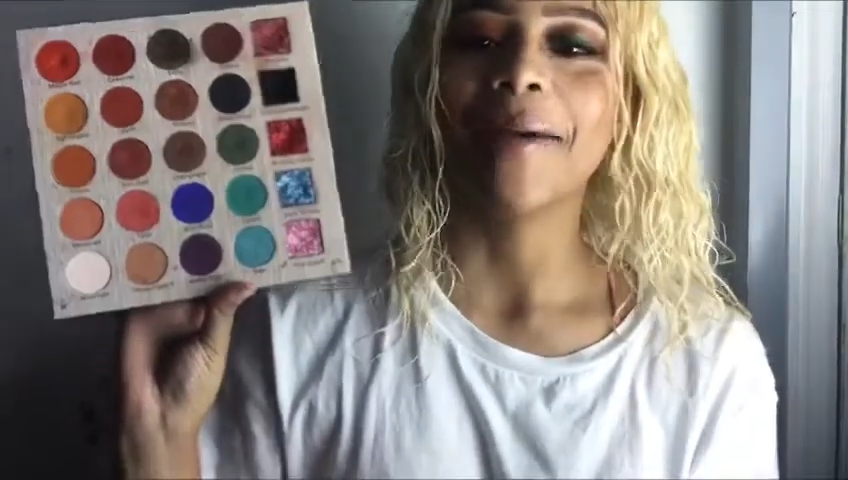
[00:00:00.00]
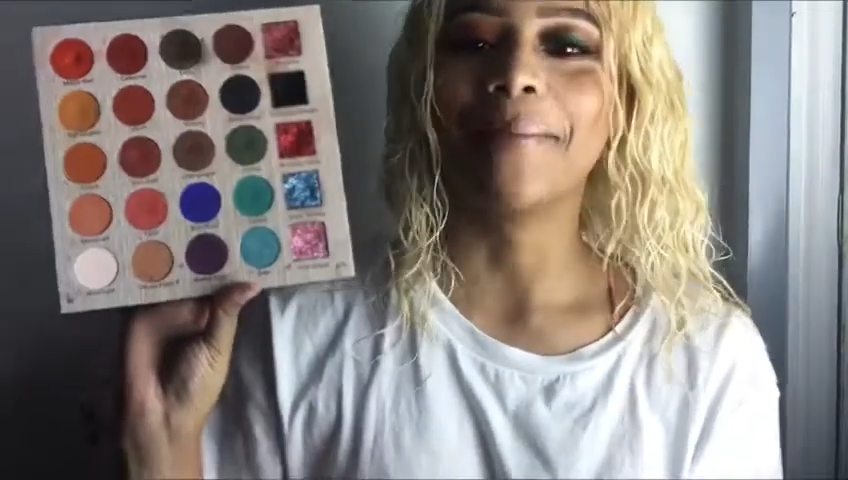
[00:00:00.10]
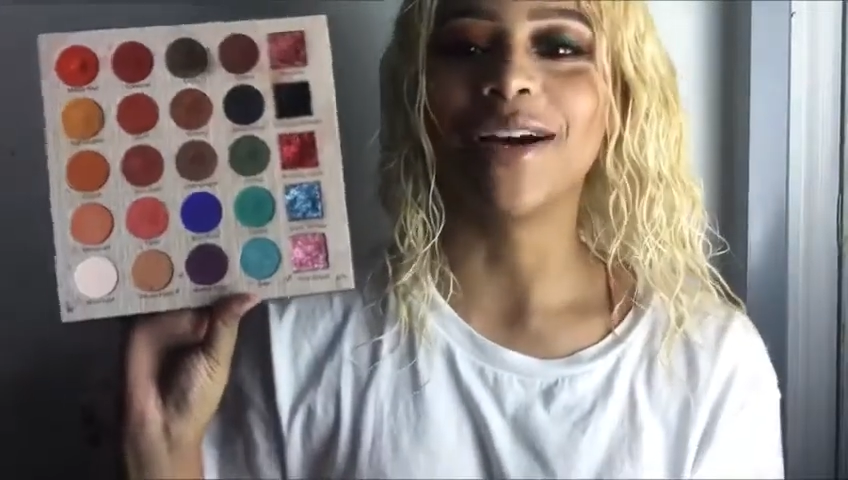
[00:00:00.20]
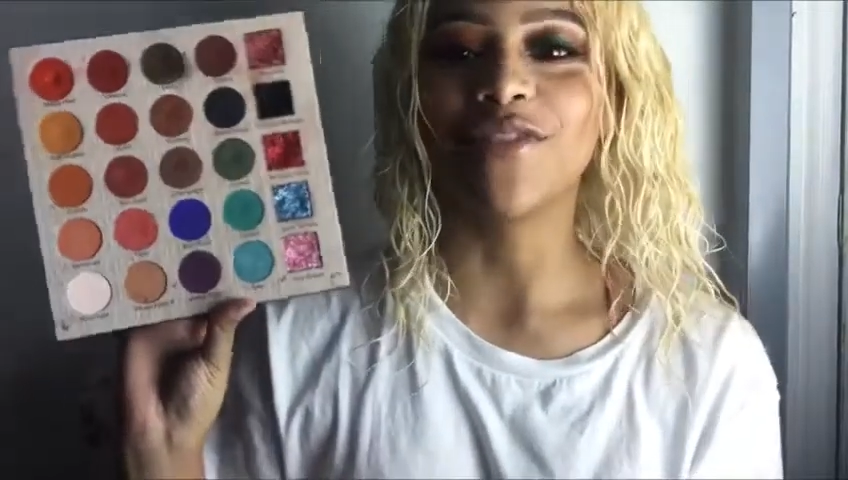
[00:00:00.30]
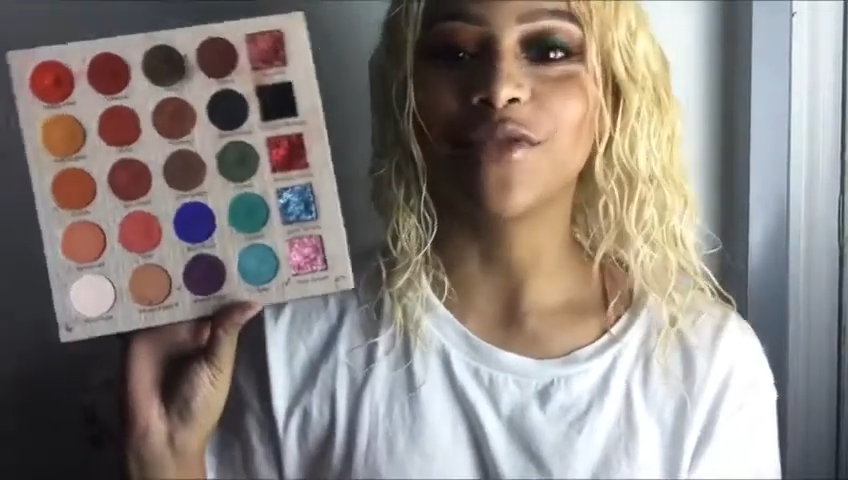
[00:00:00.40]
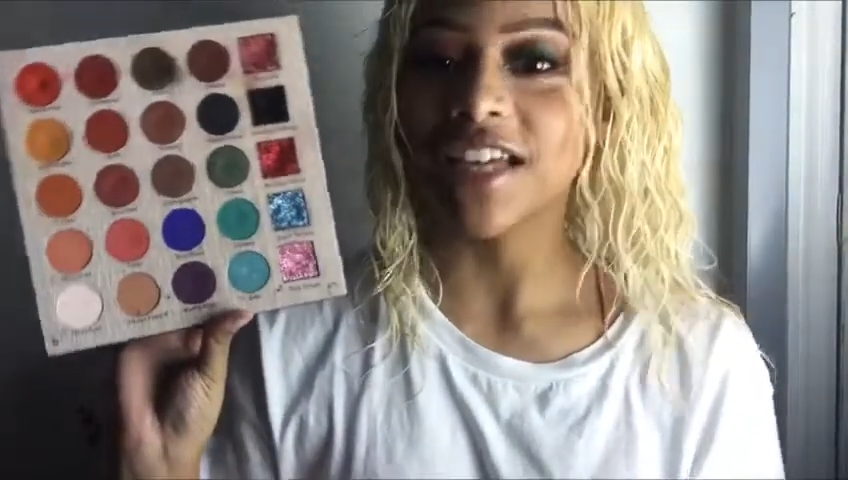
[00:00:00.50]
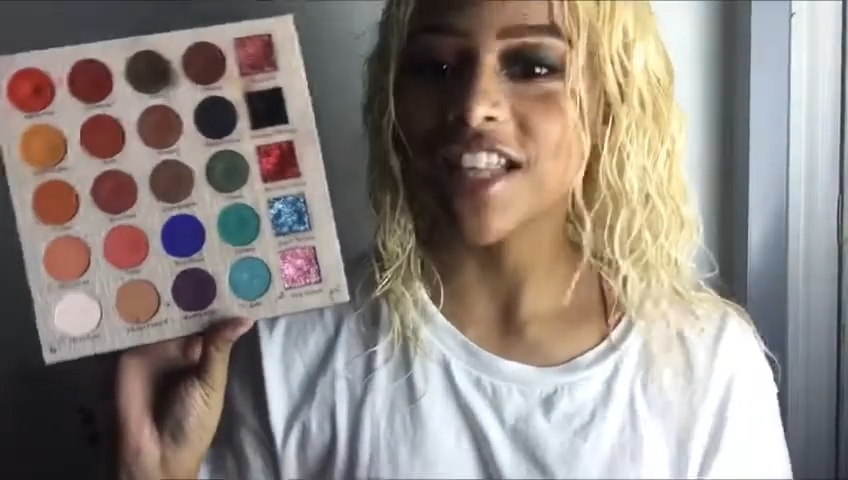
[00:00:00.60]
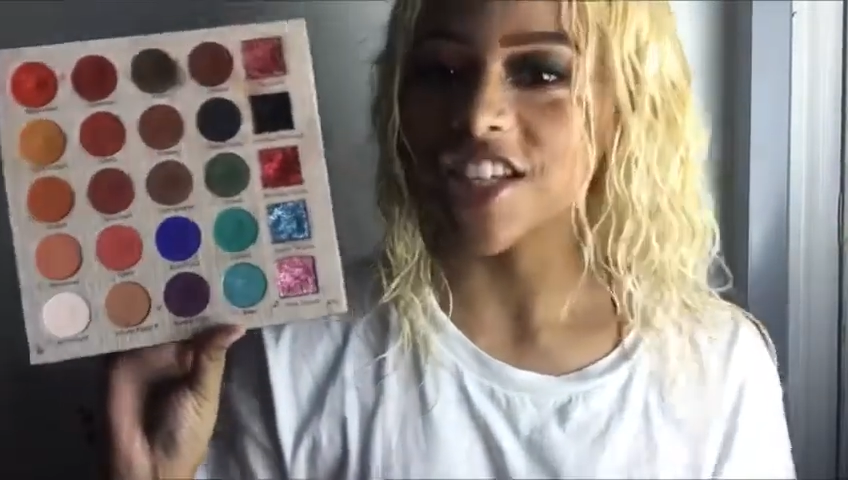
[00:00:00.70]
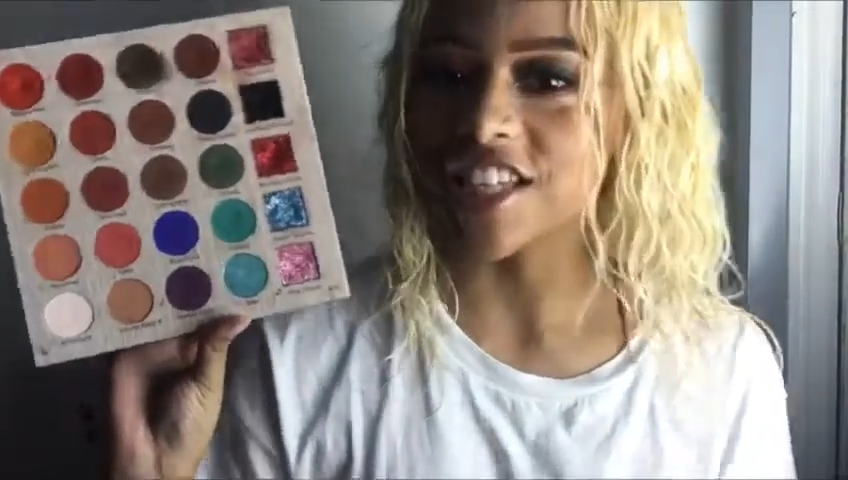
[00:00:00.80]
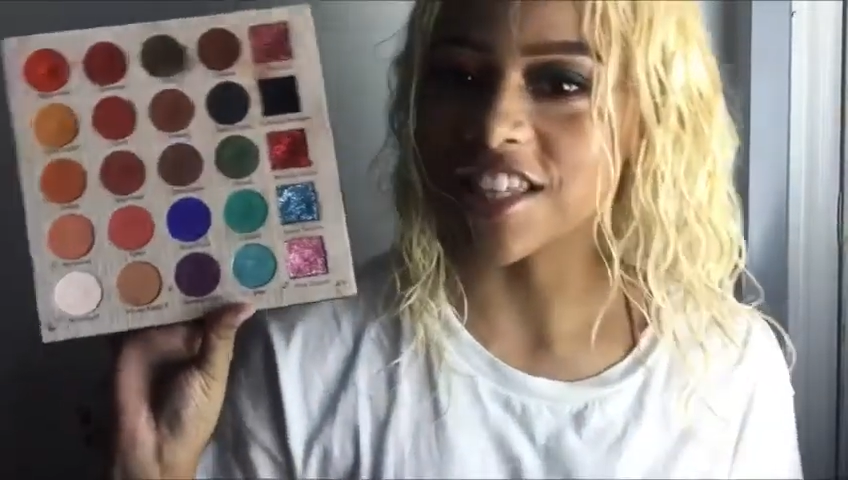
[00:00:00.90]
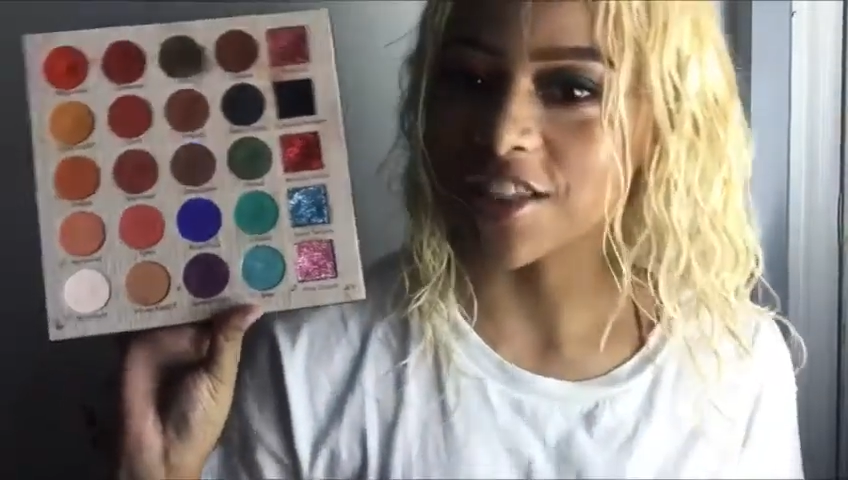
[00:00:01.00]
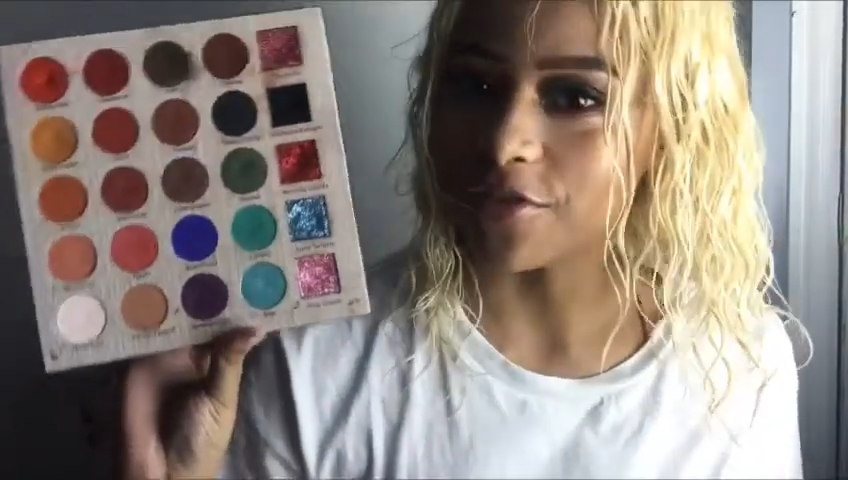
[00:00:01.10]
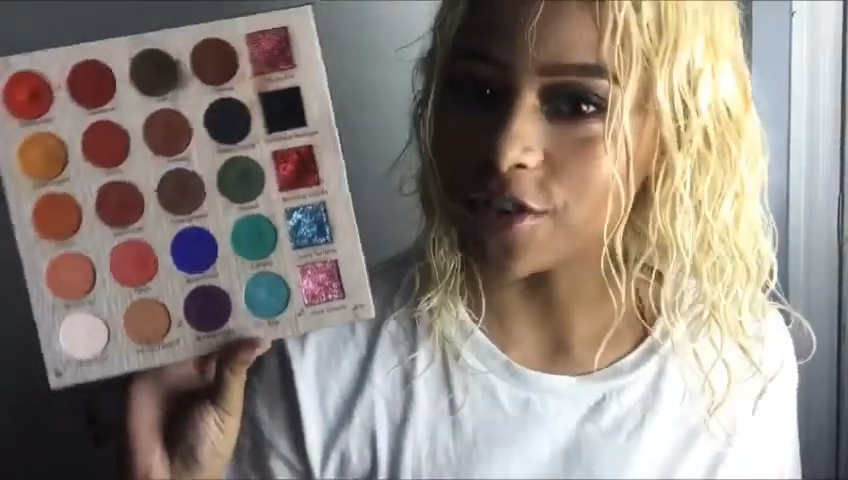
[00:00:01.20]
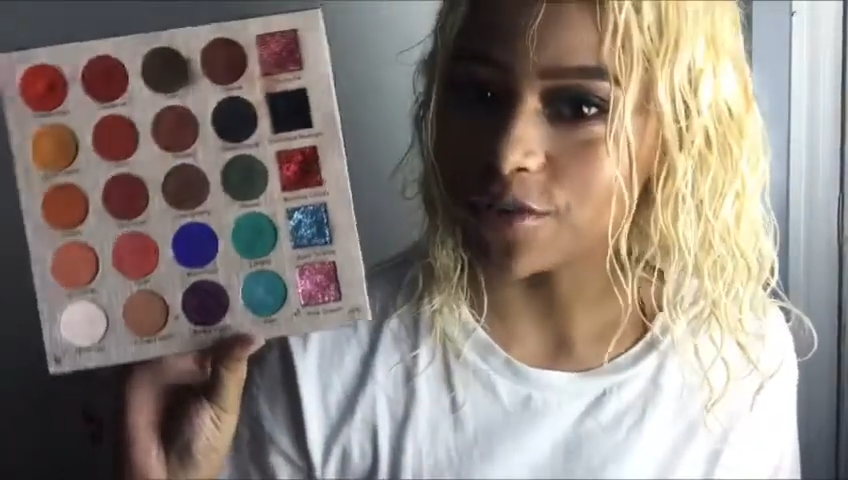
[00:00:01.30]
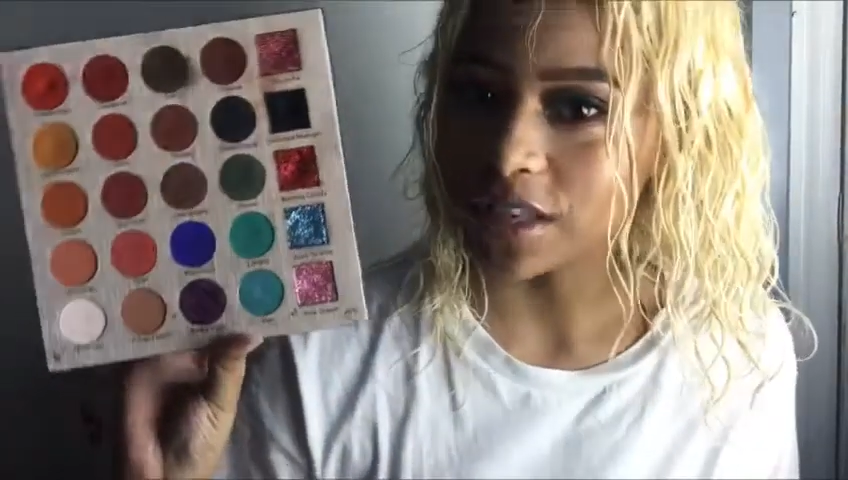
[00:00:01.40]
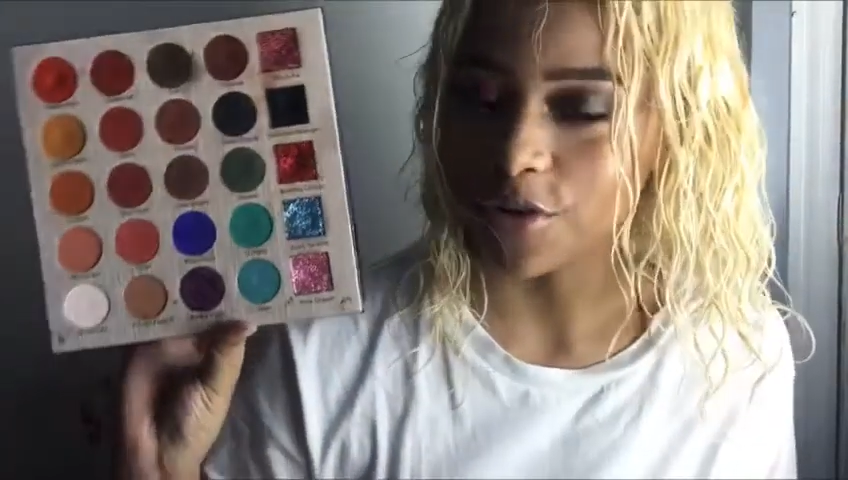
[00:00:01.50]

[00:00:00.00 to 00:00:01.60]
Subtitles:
but if you look at the shades individually